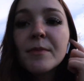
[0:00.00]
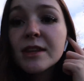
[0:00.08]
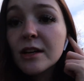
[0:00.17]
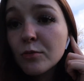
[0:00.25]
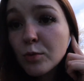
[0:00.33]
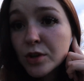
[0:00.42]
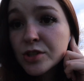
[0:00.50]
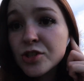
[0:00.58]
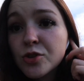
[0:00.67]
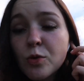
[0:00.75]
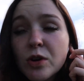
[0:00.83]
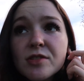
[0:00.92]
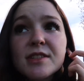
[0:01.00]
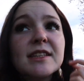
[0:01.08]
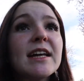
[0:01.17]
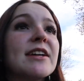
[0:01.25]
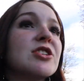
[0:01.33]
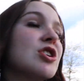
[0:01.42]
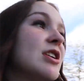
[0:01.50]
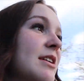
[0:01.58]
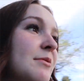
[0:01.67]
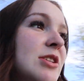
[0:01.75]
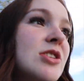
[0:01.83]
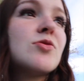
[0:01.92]
There were squirrels in that
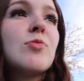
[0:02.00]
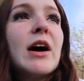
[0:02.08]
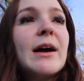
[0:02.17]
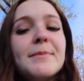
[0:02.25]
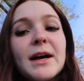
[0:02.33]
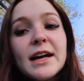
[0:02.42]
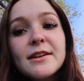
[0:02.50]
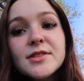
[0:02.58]
tree, which is why I'm kind